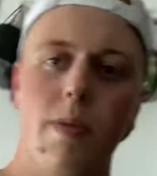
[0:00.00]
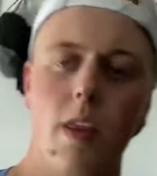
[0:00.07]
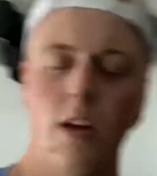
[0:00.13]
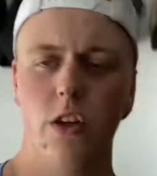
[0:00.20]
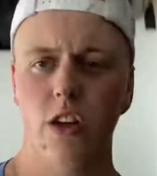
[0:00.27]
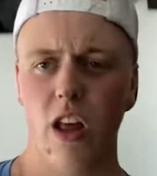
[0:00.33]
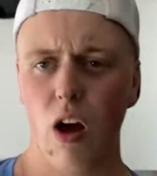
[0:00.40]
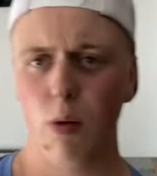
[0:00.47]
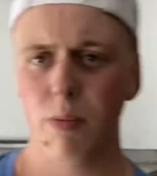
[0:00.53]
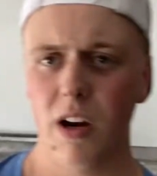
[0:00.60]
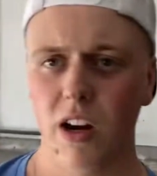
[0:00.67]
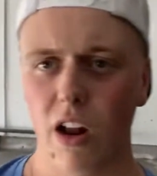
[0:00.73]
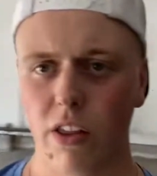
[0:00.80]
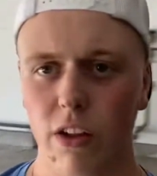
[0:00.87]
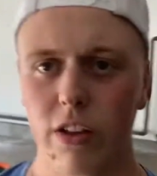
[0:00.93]
So that would be
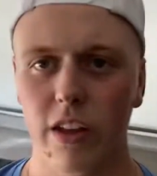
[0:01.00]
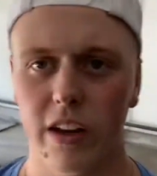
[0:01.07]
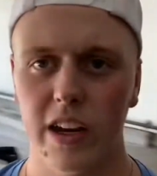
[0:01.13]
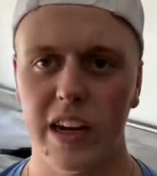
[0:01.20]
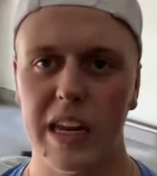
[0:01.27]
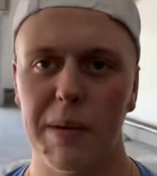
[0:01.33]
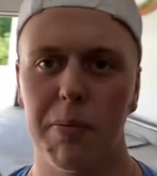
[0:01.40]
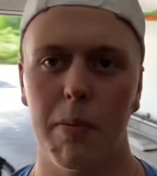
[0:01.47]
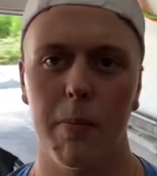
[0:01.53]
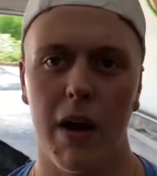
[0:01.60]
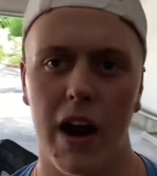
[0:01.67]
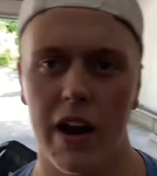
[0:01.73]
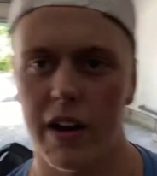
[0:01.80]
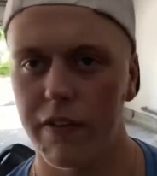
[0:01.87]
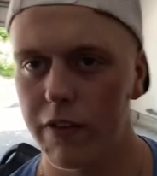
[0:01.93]
another thing to keep in
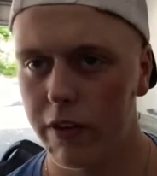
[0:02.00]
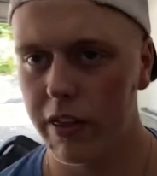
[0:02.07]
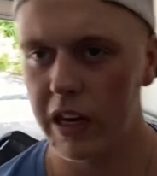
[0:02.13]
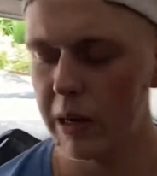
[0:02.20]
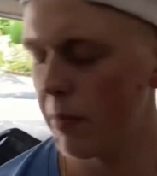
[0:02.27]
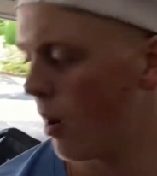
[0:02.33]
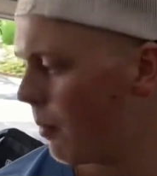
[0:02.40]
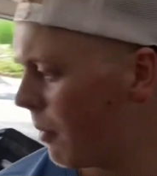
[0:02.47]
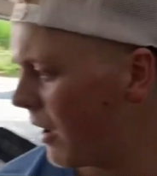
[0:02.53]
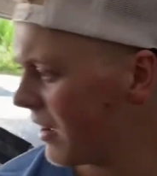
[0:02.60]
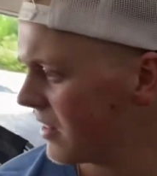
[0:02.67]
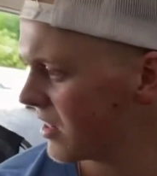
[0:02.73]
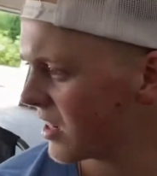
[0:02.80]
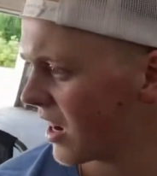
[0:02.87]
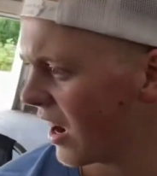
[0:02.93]
mind if you're thinking about buying
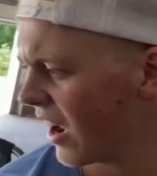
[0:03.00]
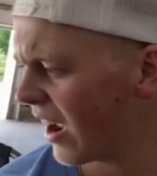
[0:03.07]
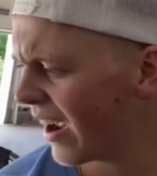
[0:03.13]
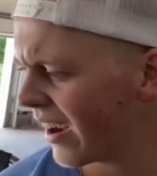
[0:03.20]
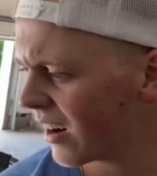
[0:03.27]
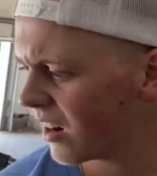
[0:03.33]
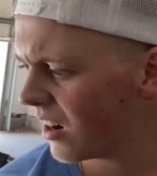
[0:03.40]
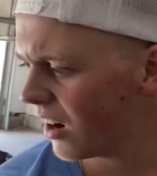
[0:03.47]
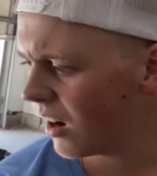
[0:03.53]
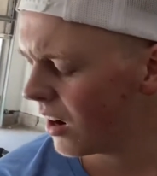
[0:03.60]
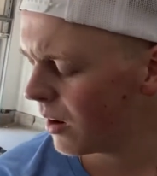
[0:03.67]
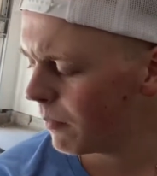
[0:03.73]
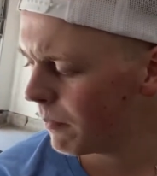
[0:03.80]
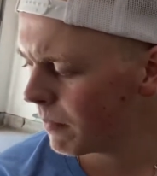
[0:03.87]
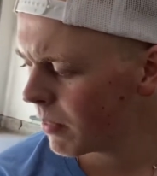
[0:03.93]
this kayak.
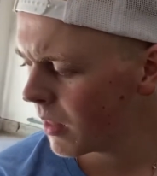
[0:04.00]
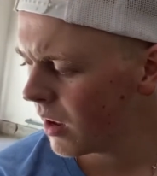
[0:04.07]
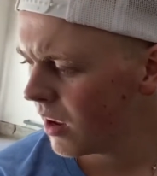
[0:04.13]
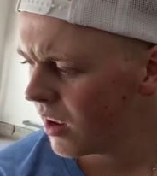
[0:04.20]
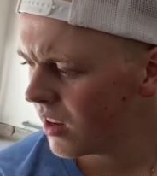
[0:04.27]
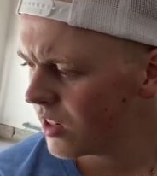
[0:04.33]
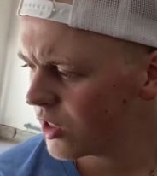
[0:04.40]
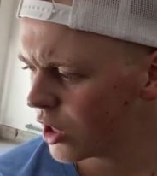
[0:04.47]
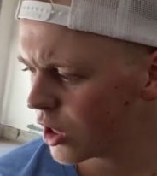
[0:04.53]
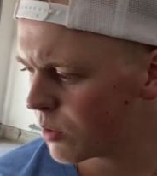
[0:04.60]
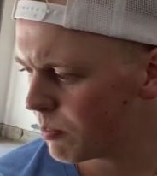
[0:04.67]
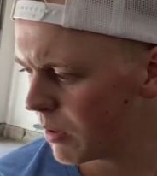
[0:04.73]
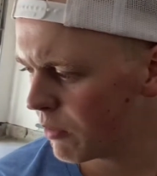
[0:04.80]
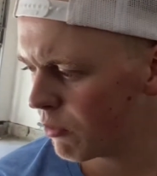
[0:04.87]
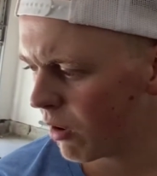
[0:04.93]

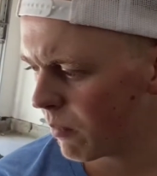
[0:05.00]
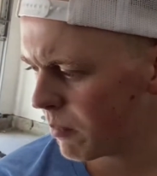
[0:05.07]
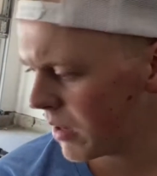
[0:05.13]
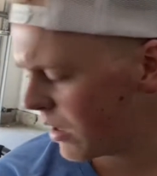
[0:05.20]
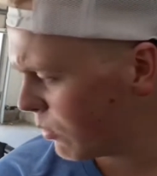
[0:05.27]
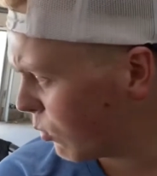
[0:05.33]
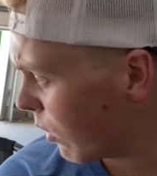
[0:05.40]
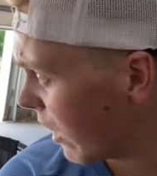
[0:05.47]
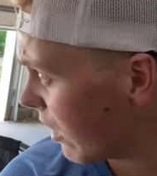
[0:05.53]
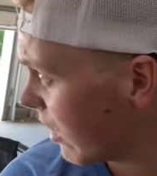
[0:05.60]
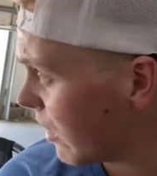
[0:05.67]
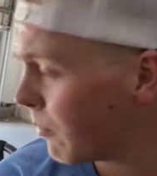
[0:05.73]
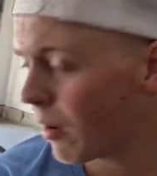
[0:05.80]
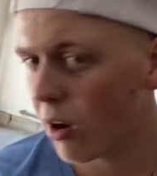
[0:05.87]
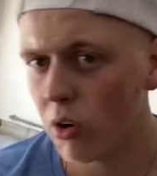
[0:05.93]
Just be
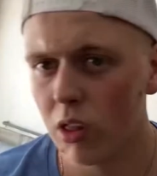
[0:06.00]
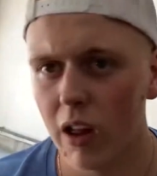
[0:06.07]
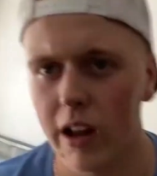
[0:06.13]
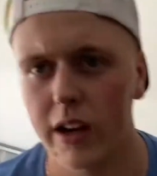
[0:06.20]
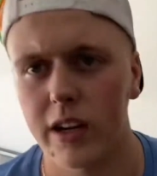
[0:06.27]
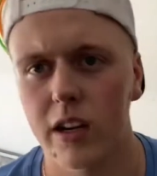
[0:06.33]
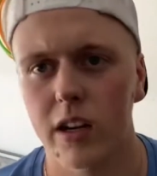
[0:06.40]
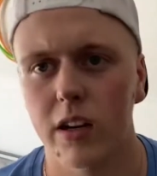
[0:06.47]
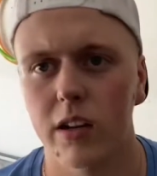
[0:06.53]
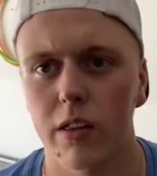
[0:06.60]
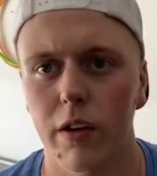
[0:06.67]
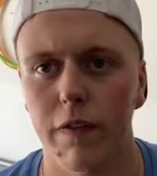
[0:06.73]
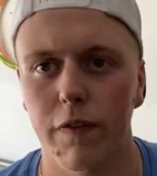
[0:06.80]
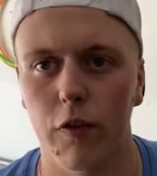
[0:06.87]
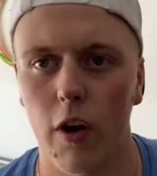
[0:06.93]
wary about like
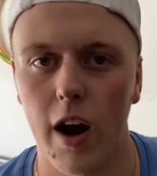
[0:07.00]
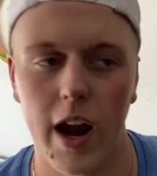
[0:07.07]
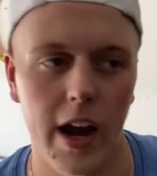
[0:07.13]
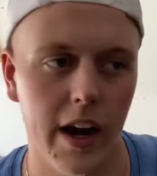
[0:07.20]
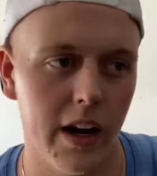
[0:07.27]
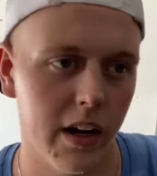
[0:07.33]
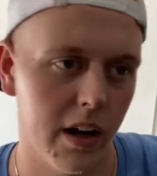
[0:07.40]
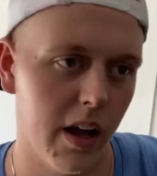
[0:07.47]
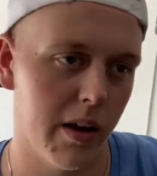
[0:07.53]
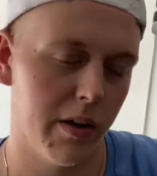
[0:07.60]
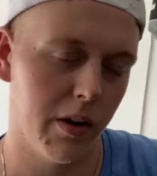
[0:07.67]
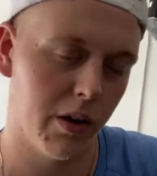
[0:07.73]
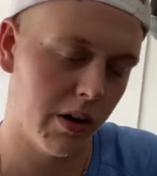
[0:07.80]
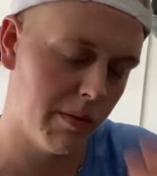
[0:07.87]
the fraying, and then you could